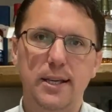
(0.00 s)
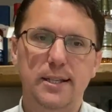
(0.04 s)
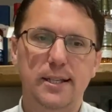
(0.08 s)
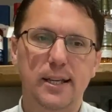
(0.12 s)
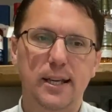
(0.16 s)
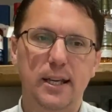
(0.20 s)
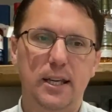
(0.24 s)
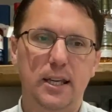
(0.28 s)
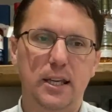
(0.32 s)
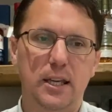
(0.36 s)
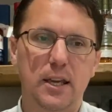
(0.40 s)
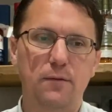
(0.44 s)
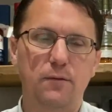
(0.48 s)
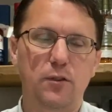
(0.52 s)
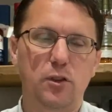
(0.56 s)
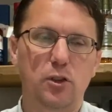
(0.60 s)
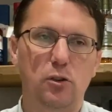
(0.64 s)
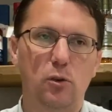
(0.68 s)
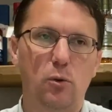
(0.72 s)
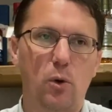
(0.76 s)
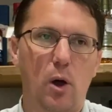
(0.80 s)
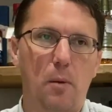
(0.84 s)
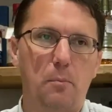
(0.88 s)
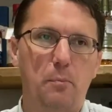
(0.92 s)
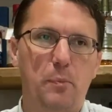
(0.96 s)
is it gives
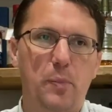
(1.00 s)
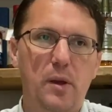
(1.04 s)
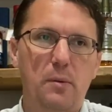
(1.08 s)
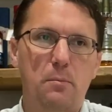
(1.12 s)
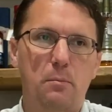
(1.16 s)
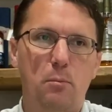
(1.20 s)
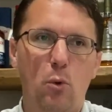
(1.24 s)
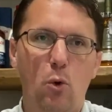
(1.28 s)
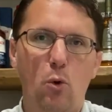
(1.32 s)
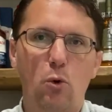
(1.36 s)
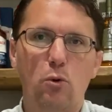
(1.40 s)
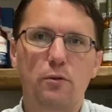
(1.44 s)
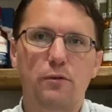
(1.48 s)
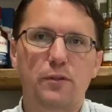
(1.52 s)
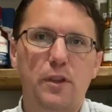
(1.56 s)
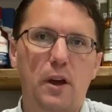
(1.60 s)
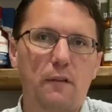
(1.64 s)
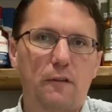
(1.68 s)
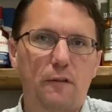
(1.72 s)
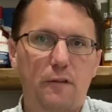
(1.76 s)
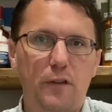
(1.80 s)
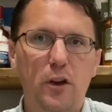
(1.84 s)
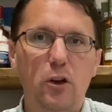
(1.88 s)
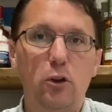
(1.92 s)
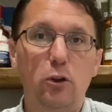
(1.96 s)
you a bit more of
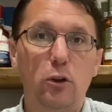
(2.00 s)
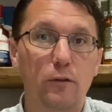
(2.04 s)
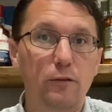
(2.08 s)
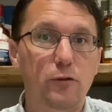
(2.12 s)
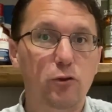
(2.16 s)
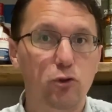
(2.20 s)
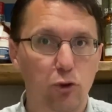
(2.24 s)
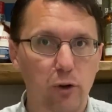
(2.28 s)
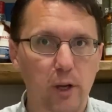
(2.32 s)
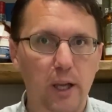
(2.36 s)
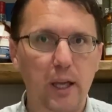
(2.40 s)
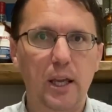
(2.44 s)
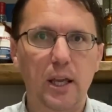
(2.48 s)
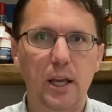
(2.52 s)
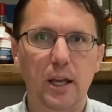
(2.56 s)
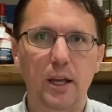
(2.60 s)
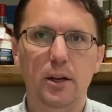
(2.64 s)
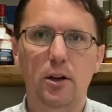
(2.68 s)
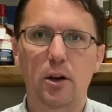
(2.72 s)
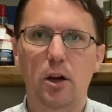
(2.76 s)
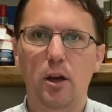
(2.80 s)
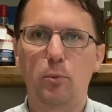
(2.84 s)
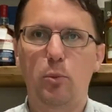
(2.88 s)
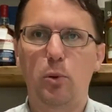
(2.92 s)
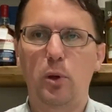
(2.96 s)
that feel of drinking
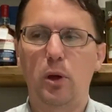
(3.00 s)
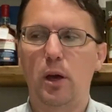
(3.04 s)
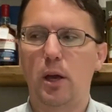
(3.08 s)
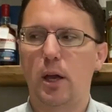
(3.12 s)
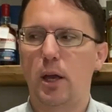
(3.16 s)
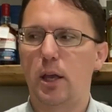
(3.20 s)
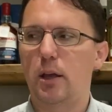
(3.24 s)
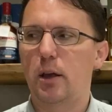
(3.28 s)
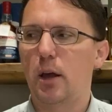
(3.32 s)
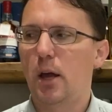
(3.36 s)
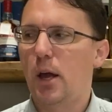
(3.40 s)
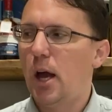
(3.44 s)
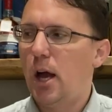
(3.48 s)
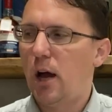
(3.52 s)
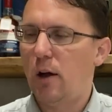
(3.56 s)
an IPA,